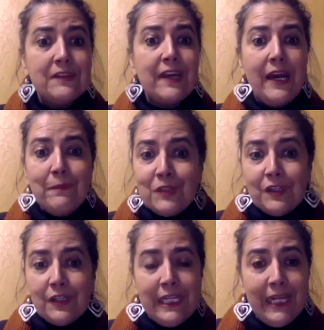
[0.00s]
time to
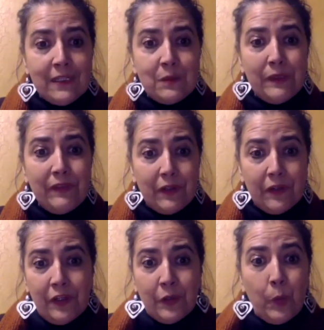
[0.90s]
connect with their
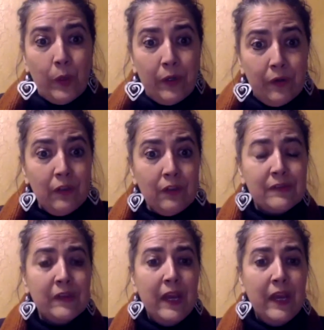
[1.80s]
inner world.